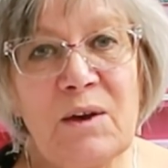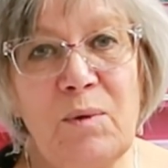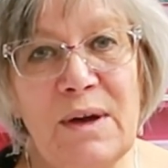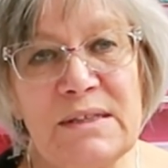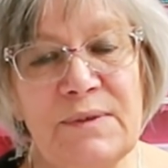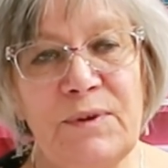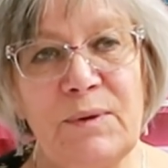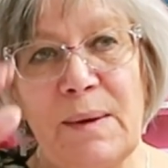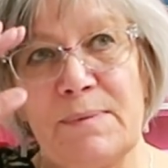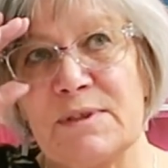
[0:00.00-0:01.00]
Quite a
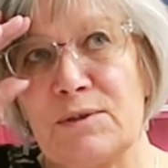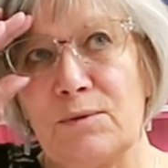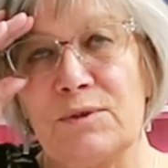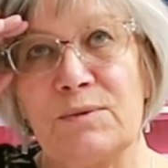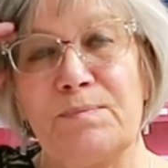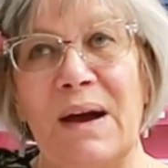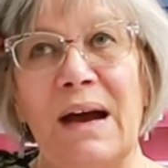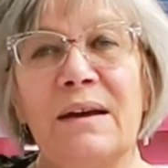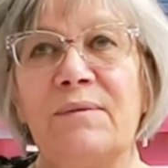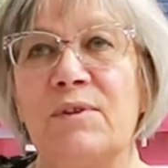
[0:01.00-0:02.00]
few episodes
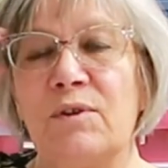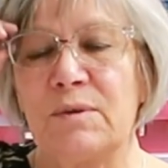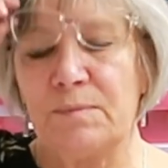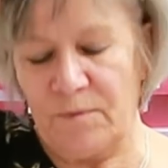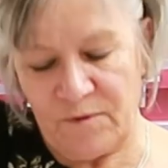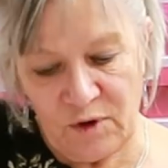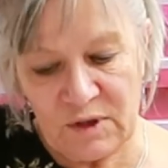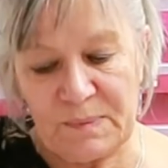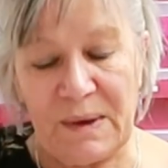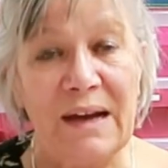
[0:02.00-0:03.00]
back,
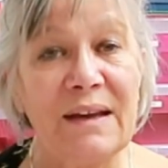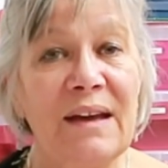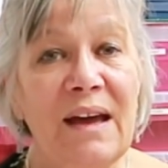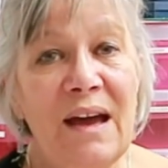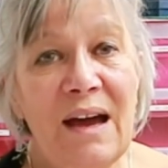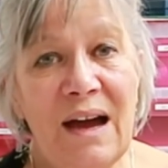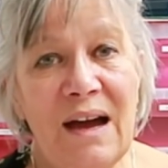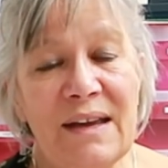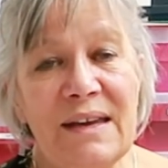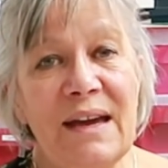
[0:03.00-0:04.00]
vlogs back,
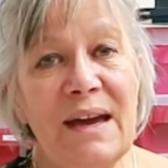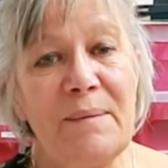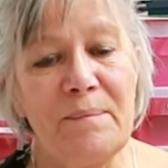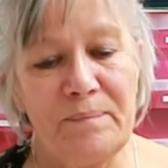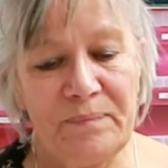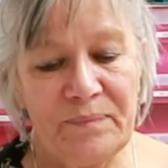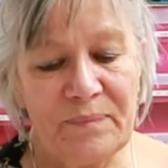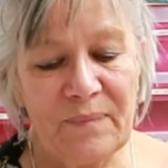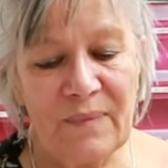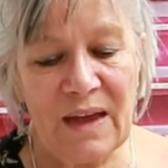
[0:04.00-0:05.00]
I
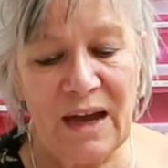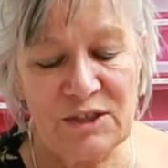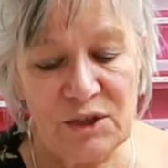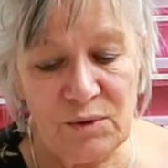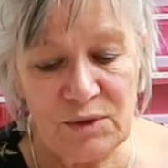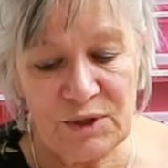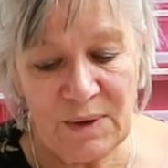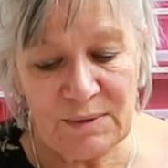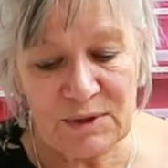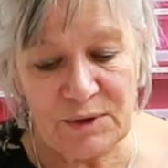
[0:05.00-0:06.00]
told you
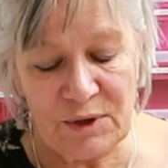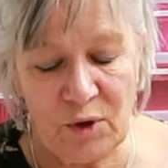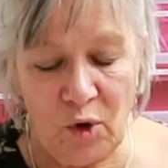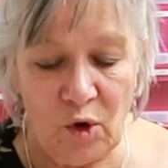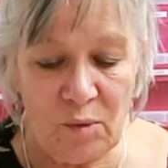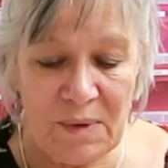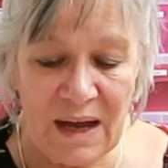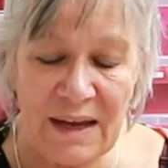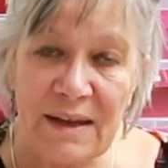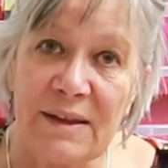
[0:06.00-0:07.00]
I was going to call
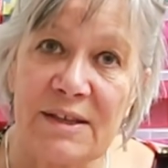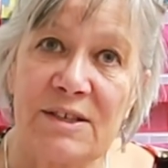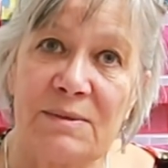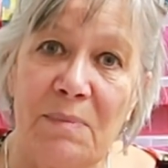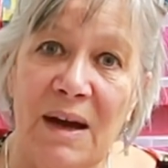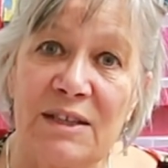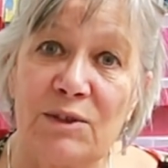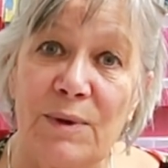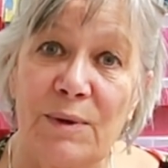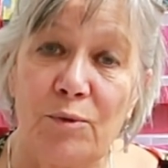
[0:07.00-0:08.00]
my
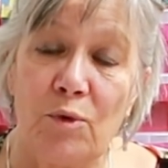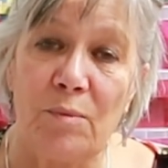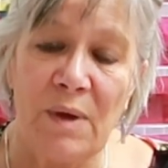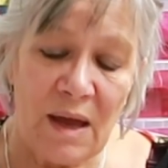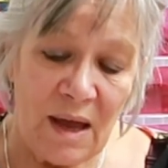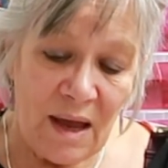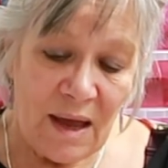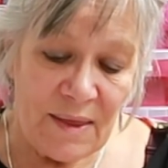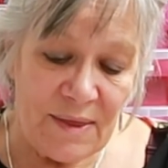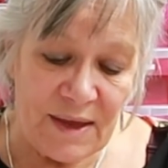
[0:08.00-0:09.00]
sewing room
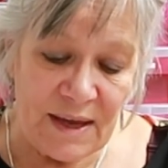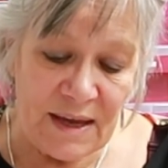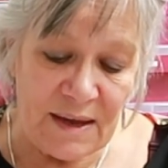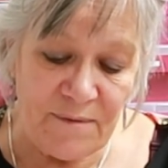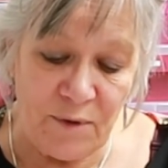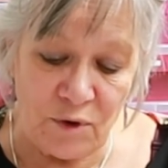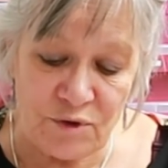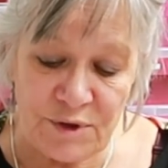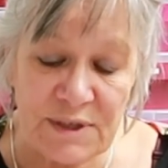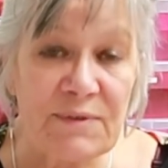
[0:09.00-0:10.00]
the
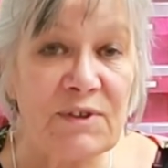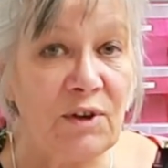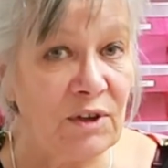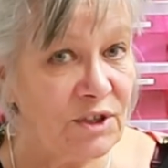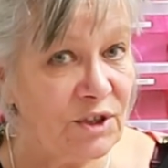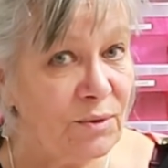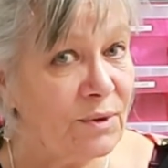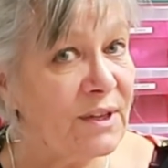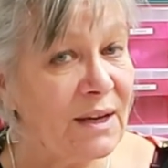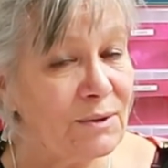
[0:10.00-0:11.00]
Fortress of
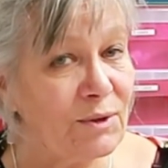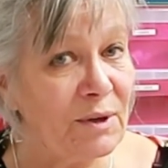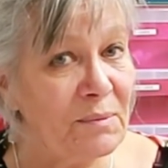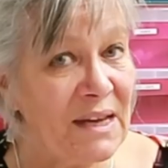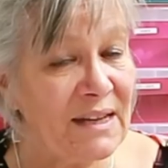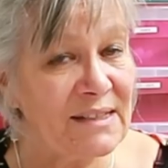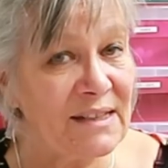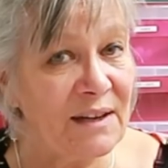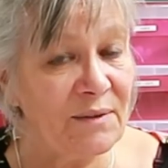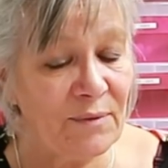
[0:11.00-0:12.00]
Solitude, and I was going to make a
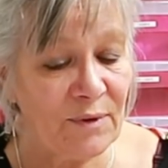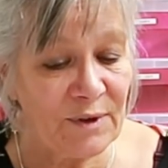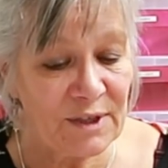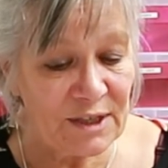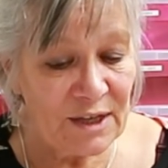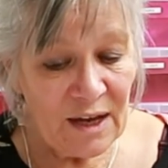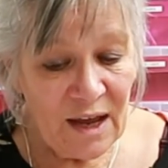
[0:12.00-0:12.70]
sign for it.